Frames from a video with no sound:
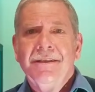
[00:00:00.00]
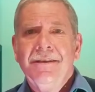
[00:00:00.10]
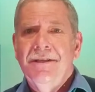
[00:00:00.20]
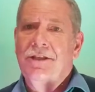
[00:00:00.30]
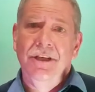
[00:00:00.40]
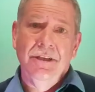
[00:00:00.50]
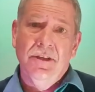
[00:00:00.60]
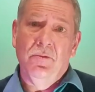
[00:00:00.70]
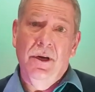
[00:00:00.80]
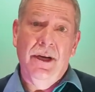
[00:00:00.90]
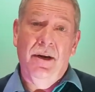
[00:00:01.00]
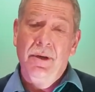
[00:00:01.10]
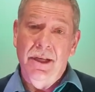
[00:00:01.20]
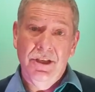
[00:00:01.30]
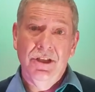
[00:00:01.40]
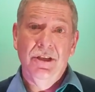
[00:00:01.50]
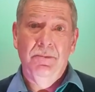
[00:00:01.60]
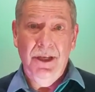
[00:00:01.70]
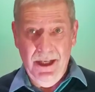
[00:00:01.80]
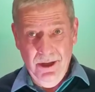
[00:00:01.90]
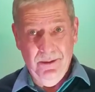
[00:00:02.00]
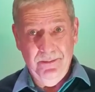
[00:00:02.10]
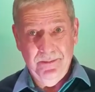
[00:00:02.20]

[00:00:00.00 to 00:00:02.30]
See, Jesus wanted our relationship to heal.